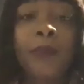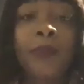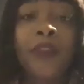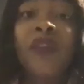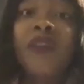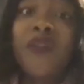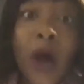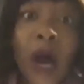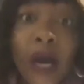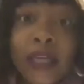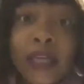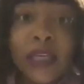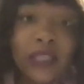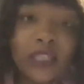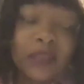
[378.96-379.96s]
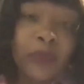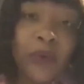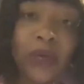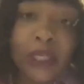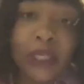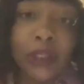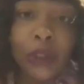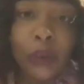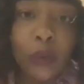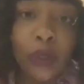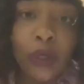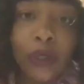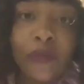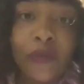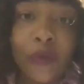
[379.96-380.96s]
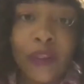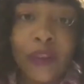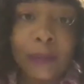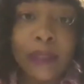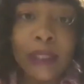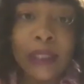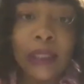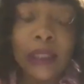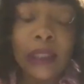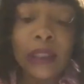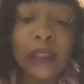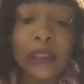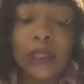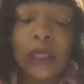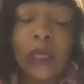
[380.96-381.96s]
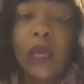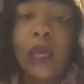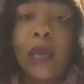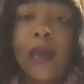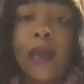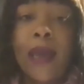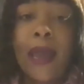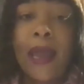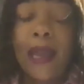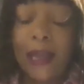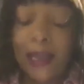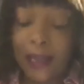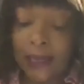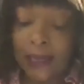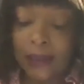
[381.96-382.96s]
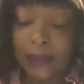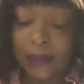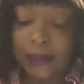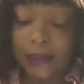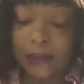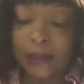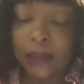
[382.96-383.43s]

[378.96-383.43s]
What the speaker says: fund spreading the word for the meetings, and